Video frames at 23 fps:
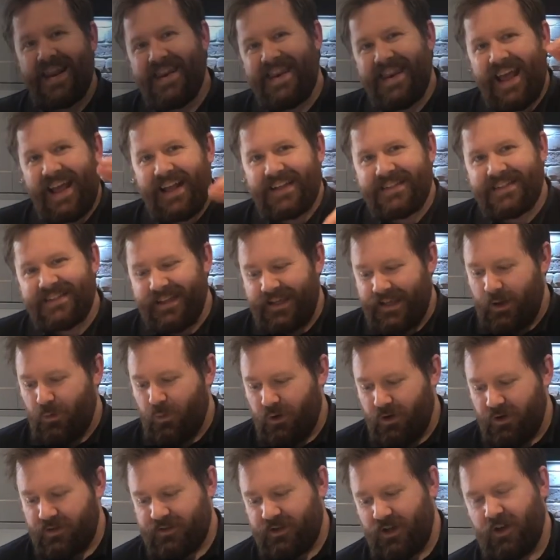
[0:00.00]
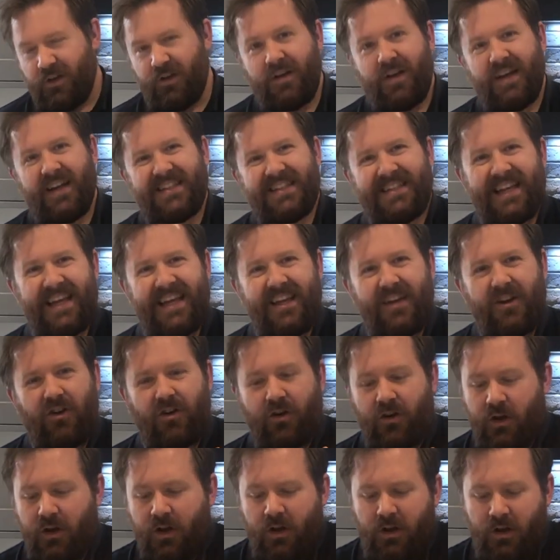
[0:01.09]
Next thing you want to do is get
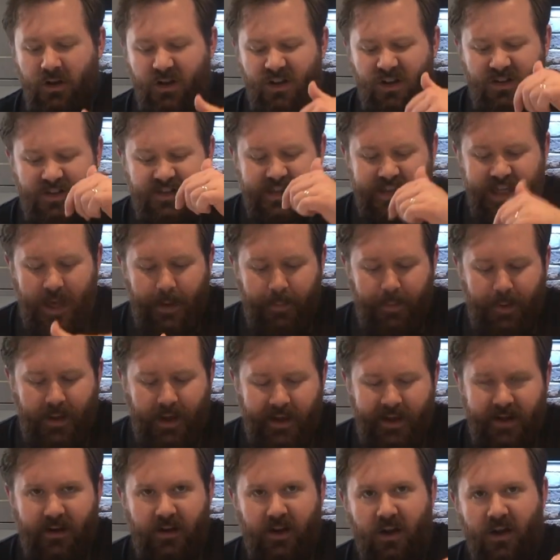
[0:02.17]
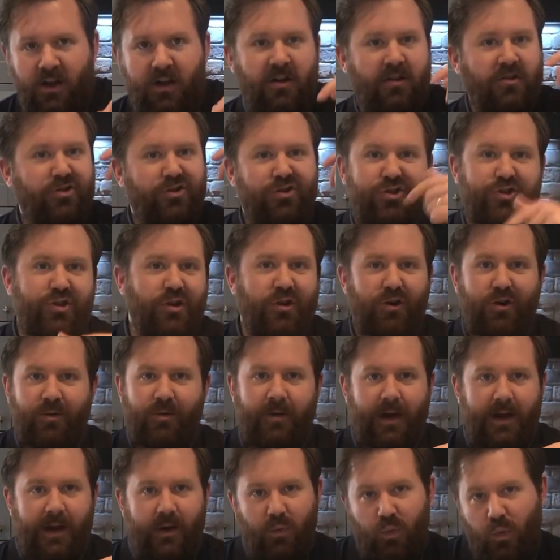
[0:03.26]
your tepid,
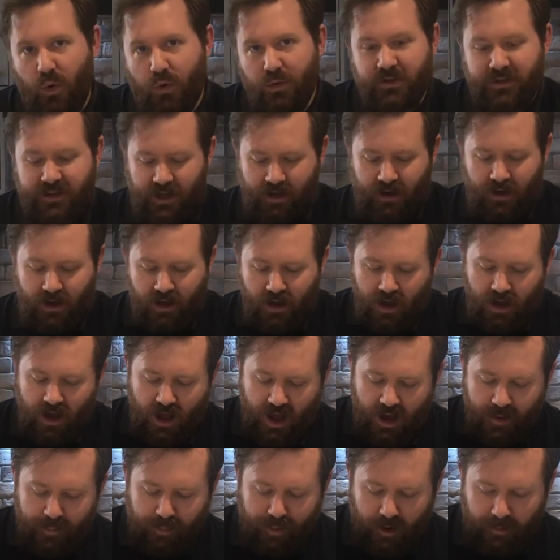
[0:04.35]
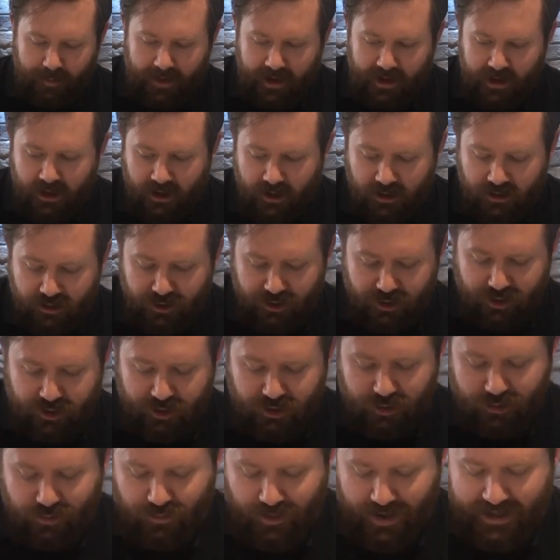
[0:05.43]
sugary water and pop it
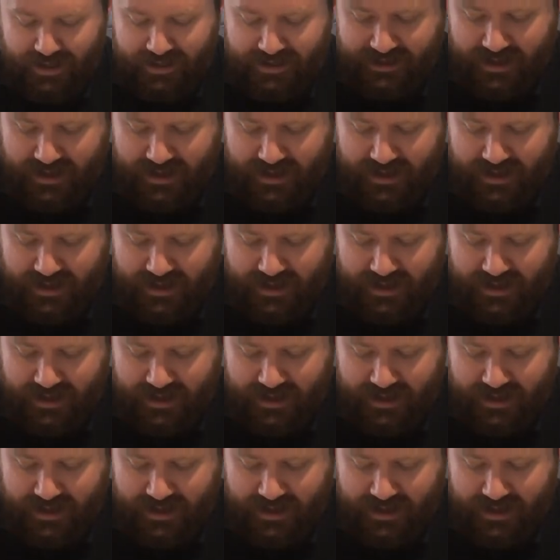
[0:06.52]
straight